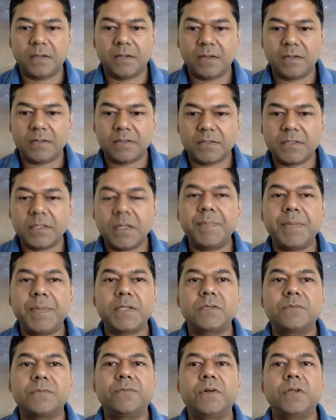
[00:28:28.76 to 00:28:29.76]

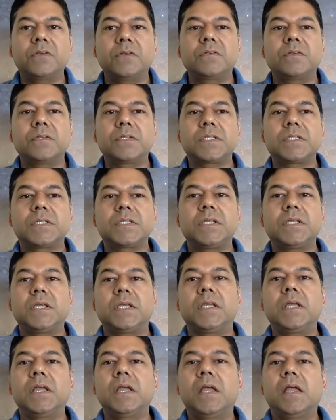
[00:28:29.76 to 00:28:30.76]
snippets for you to
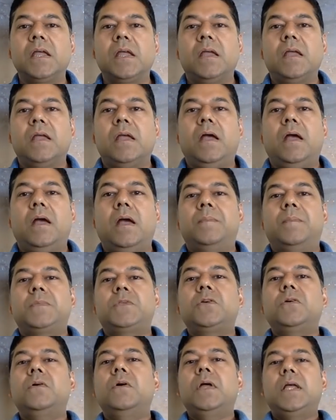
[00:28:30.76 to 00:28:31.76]
see.
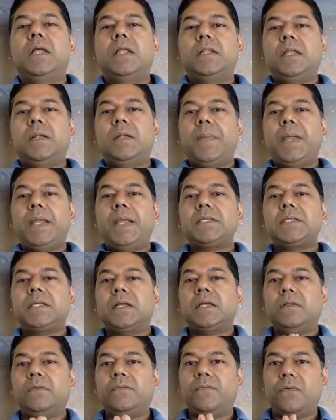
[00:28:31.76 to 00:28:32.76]
So they're
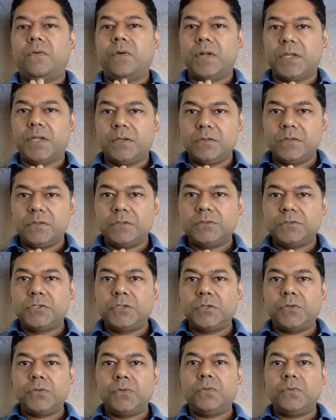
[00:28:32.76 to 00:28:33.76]
basically for you
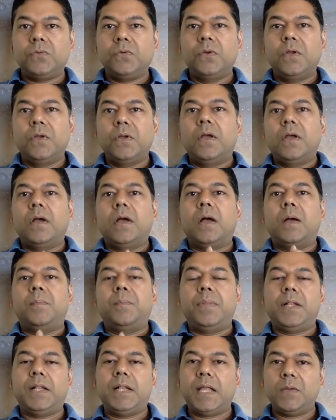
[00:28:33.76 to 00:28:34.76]
to
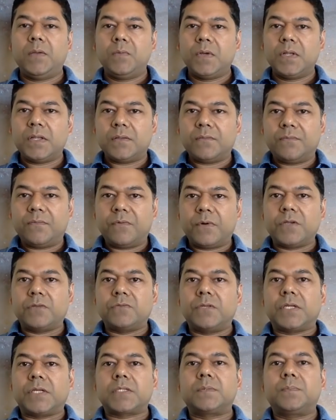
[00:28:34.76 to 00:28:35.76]
play with, for you
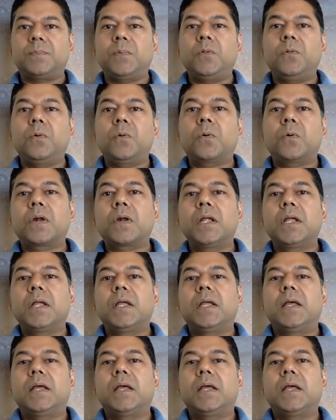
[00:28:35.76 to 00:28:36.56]
to explore.